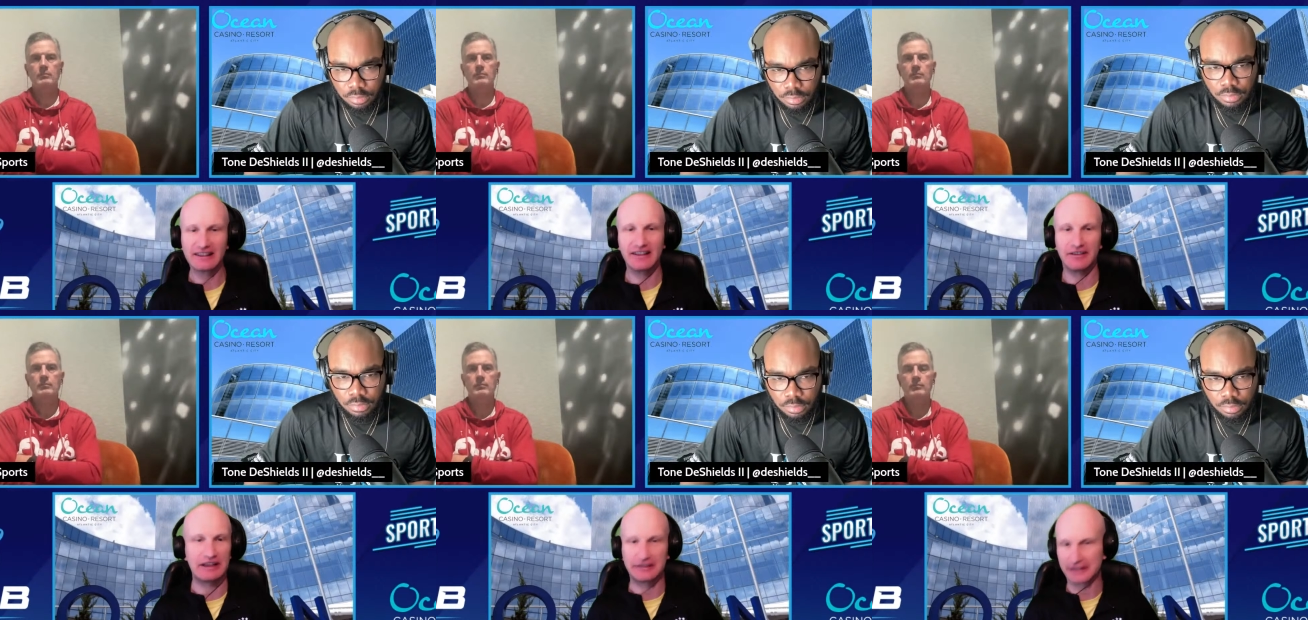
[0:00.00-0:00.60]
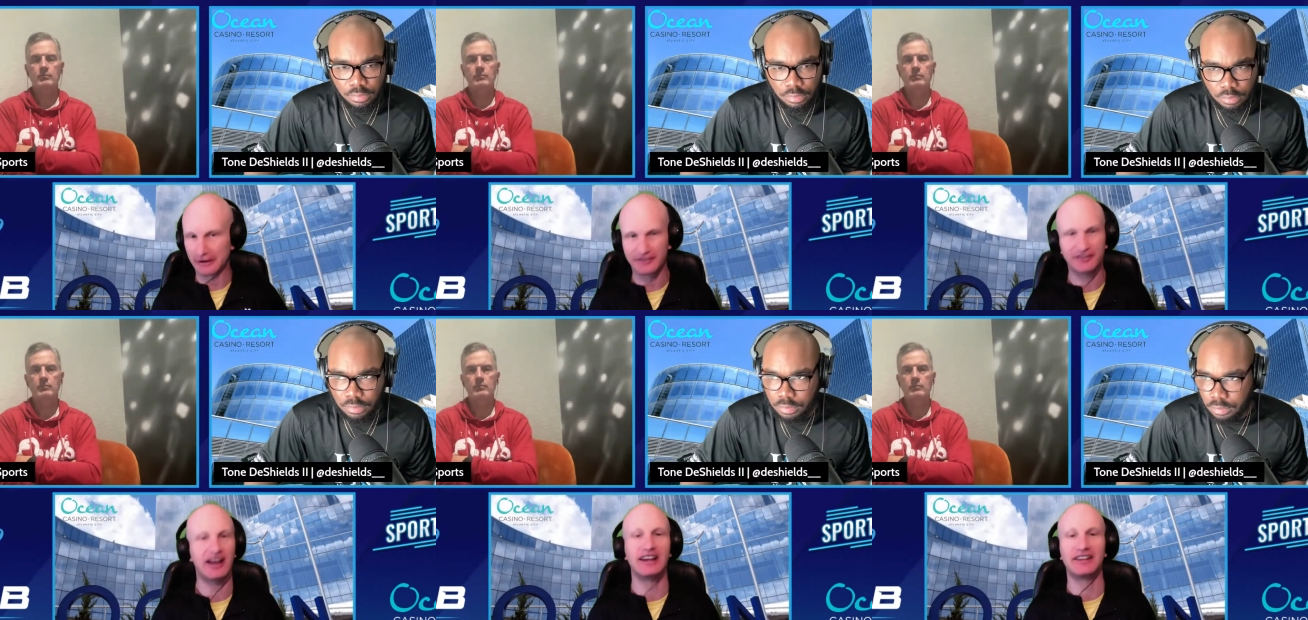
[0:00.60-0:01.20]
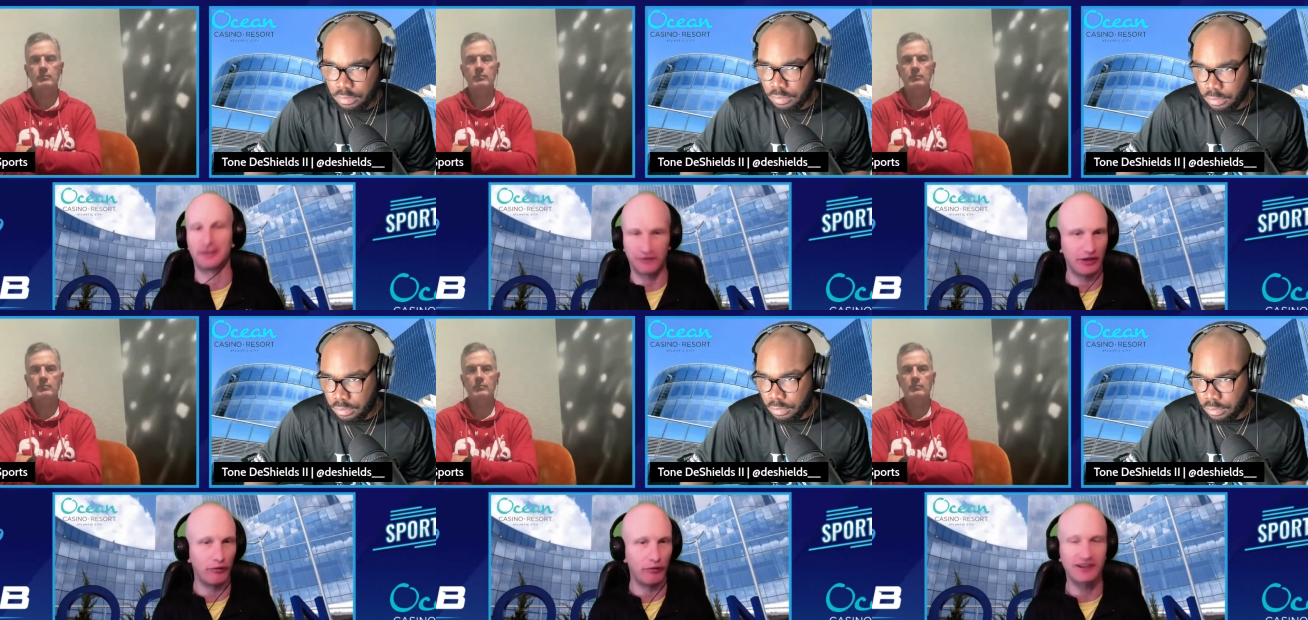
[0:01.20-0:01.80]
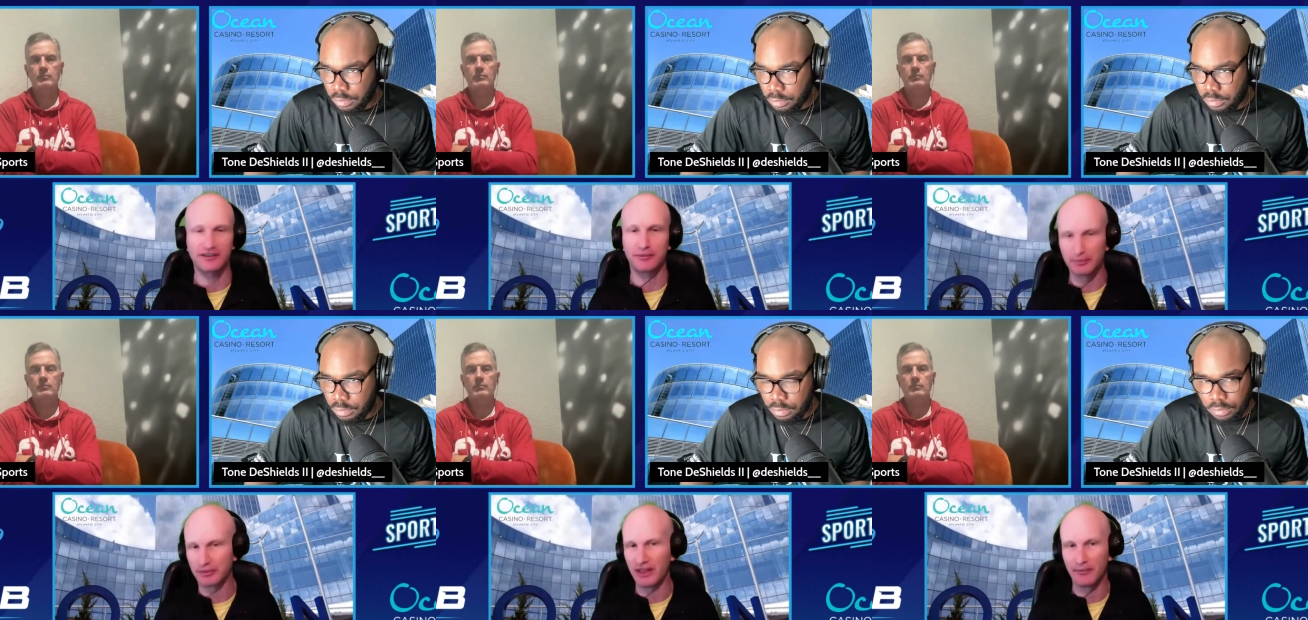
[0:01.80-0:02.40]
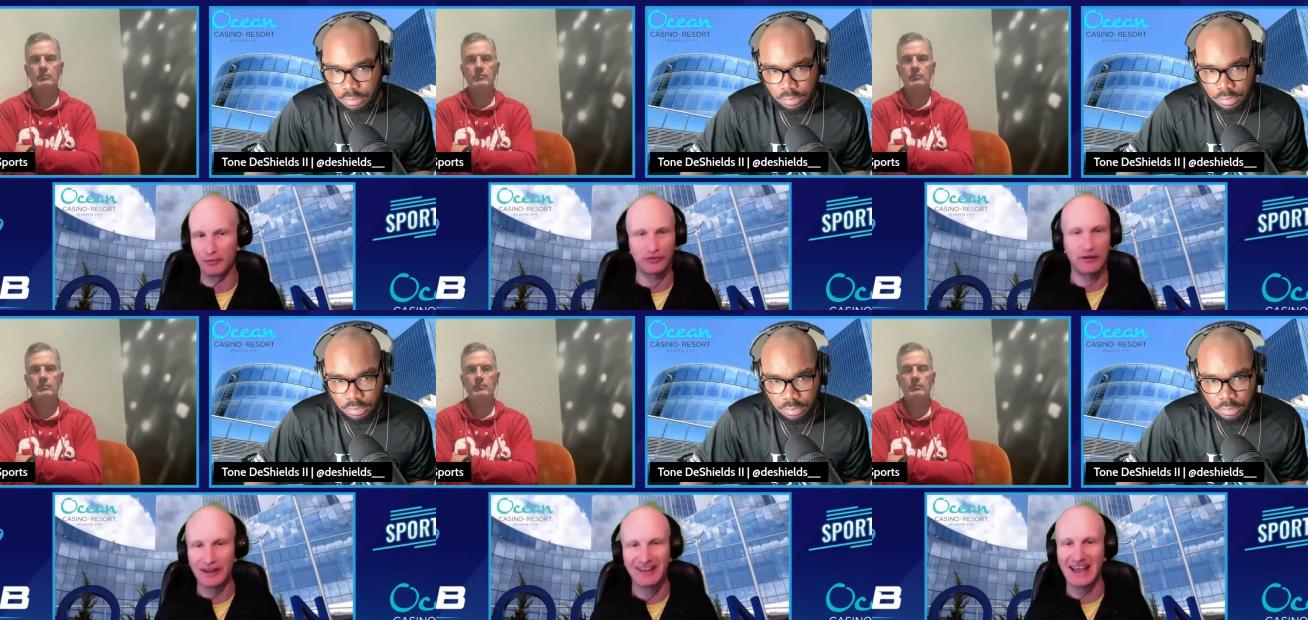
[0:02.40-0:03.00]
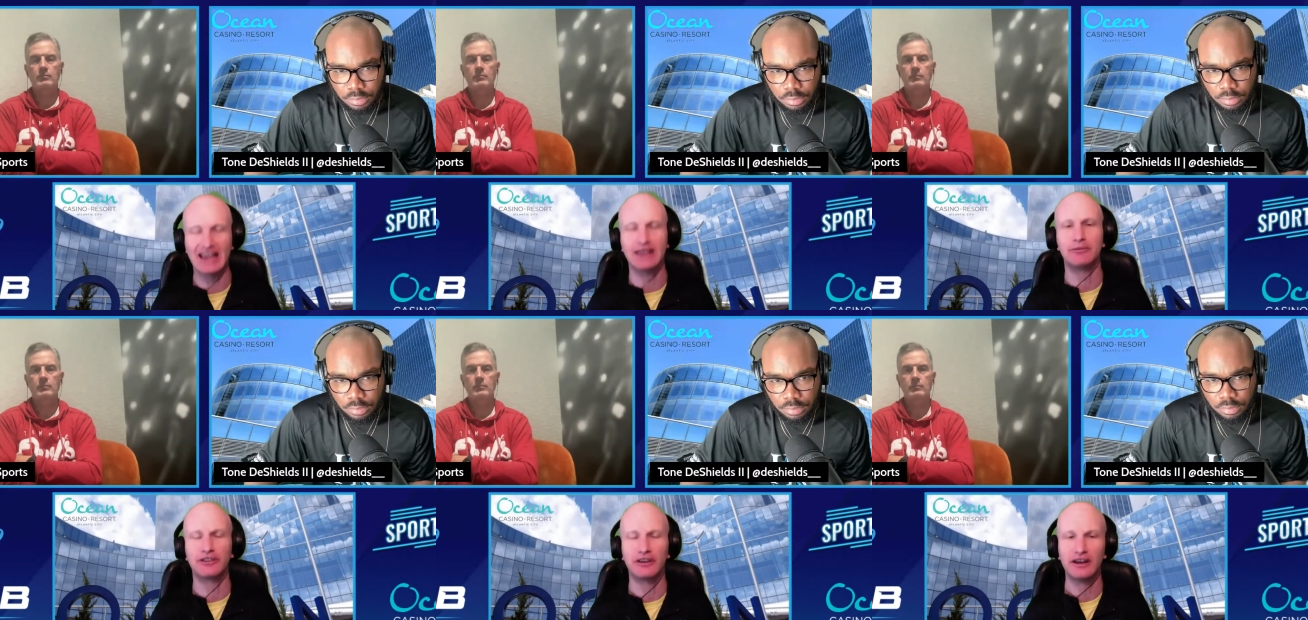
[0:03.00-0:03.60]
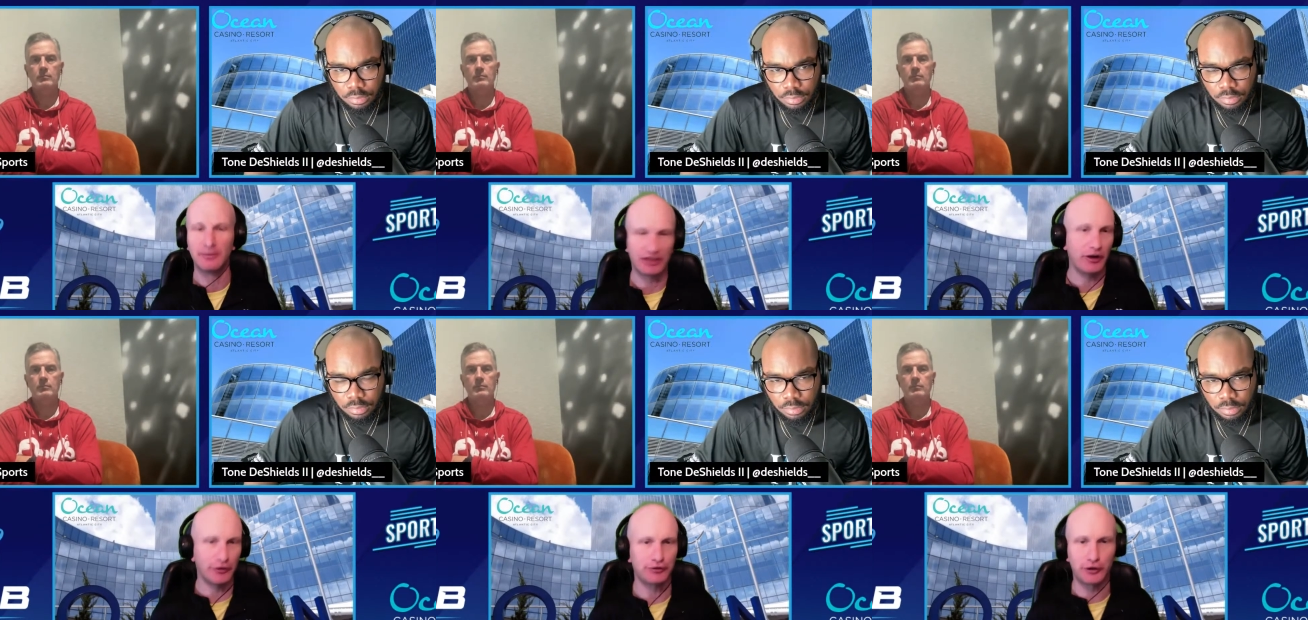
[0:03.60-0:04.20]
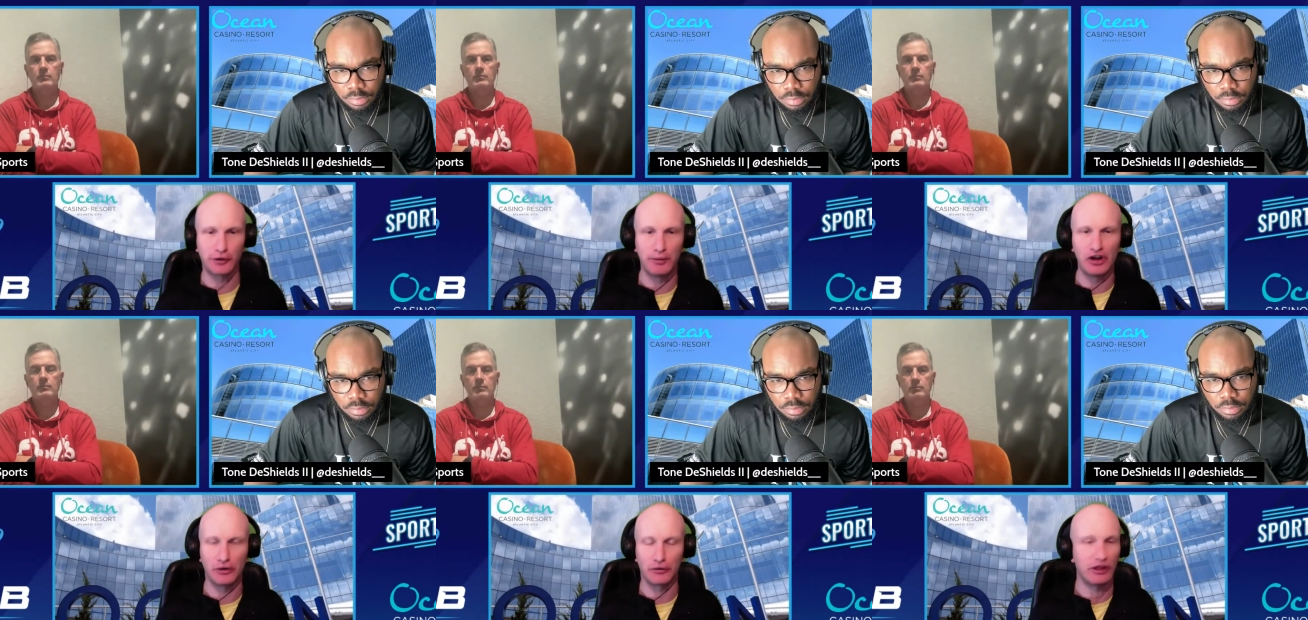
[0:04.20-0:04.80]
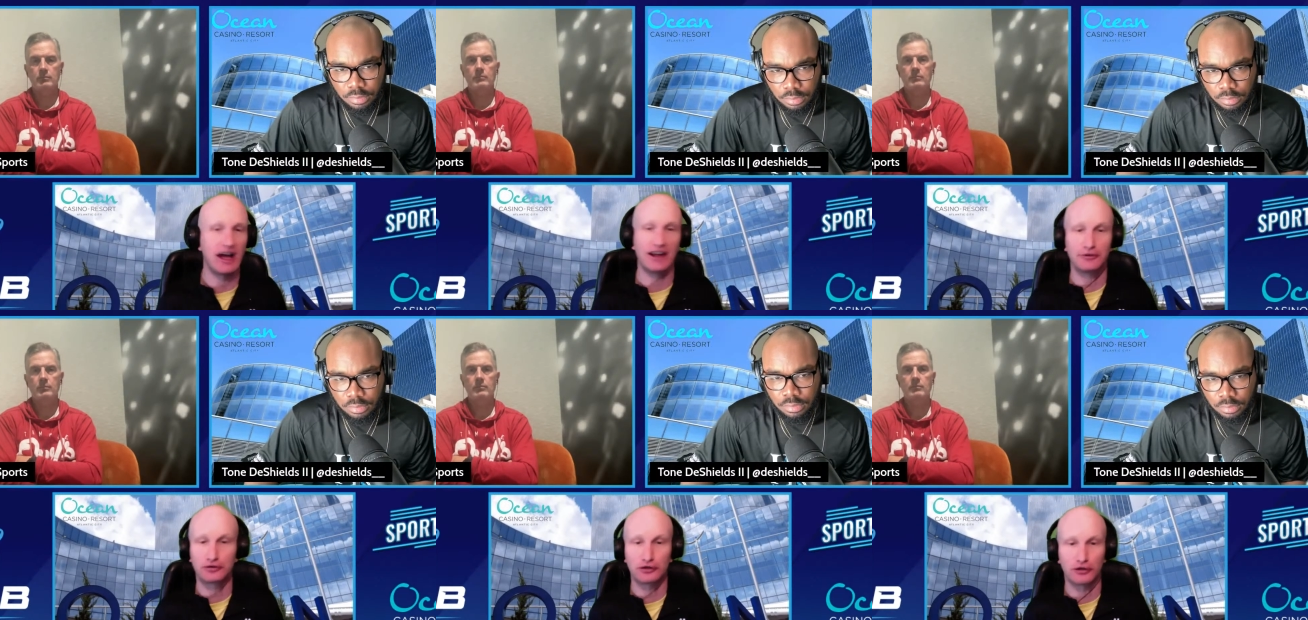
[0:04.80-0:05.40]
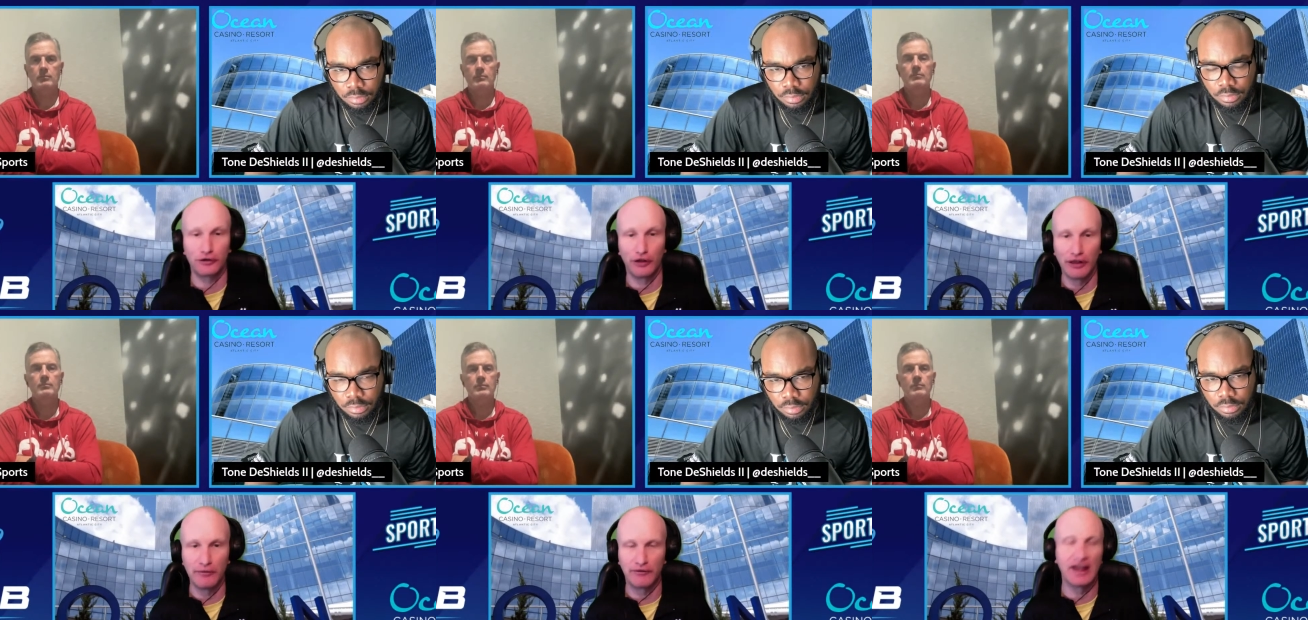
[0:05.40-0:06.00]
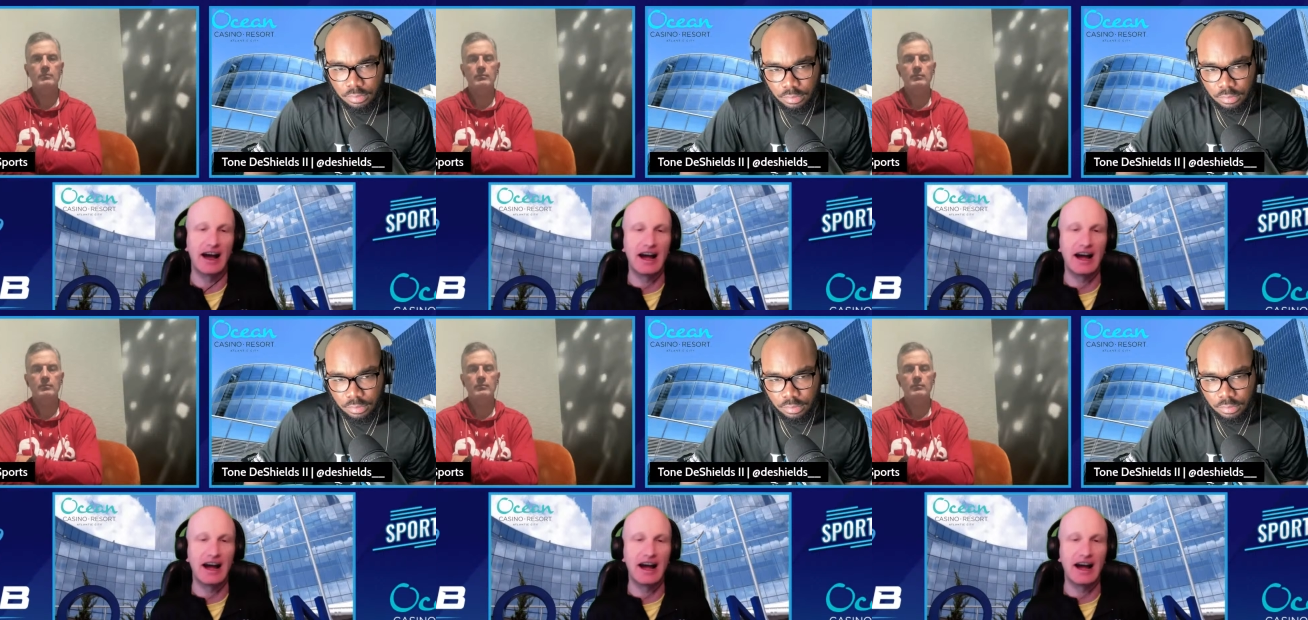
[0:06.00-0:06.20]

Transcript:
Speaker 1: know, they're exciting. They're fun to watch. They put up the numbers. They win games, but they also turn the ball over a lot. And you just learn to live with it.